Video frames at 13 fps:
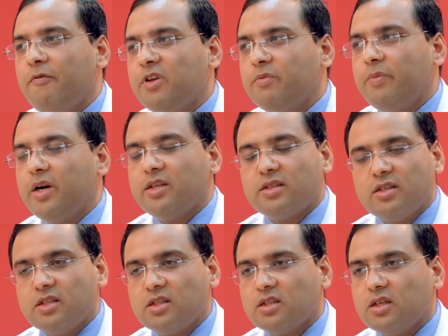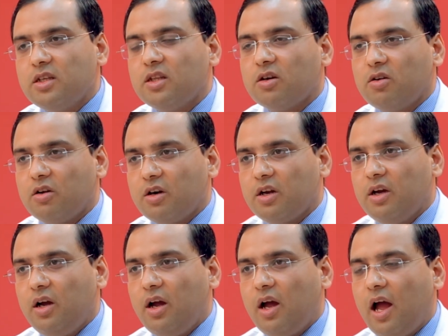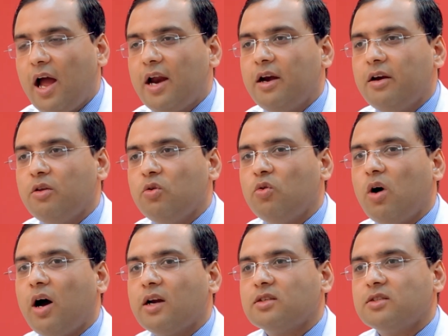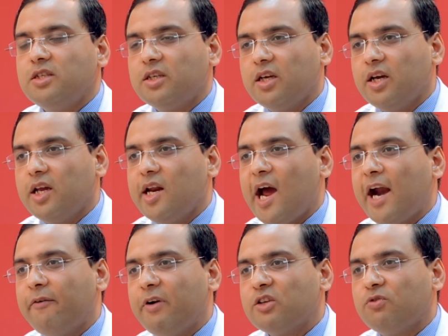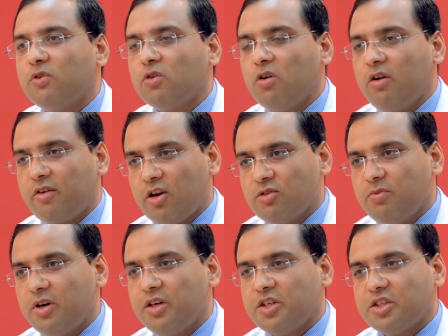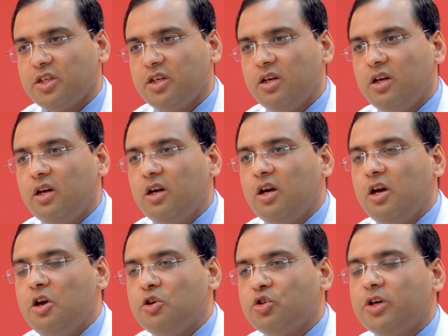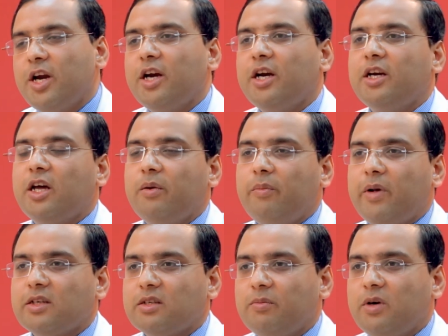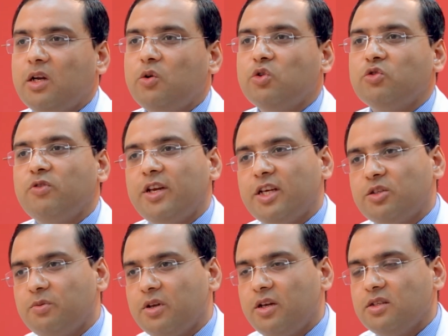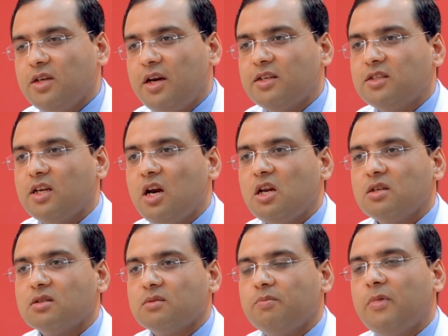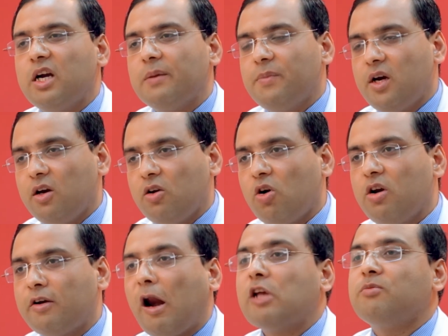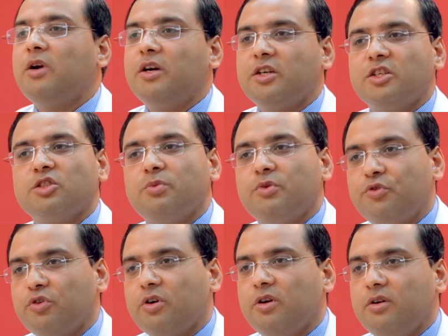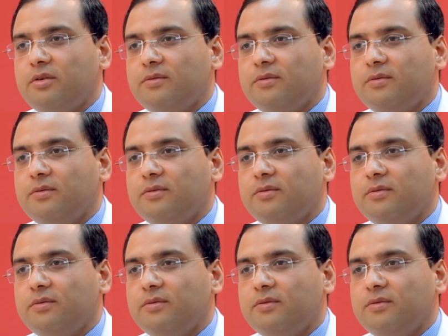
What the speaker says: with medicines in the cornea and you are seeking an advice for corneal transplantation, you should get it done by somebody who is very experienced and has done multiple corneal transplantations before.